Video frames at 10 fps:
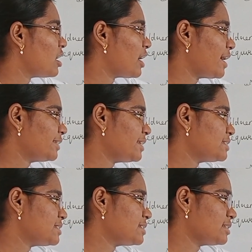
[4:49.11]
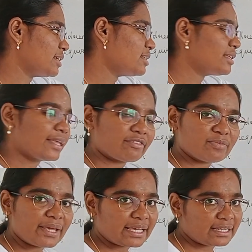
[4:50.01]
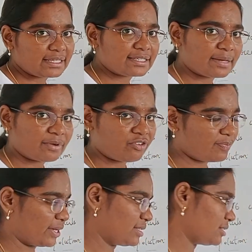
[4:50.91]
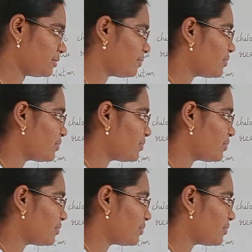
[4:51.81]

18 children there will be increased number of pencils.